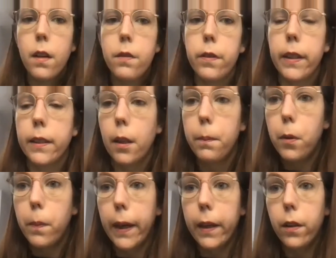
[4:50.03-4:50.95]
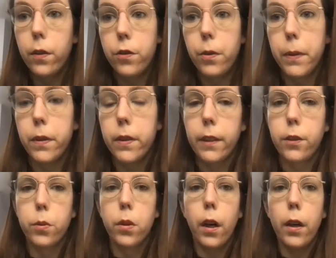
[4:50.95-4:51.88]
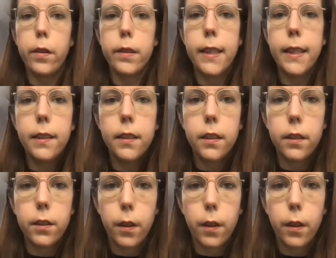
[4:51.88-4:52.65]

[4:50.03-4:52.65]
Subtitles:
For example, by contributing to code lists.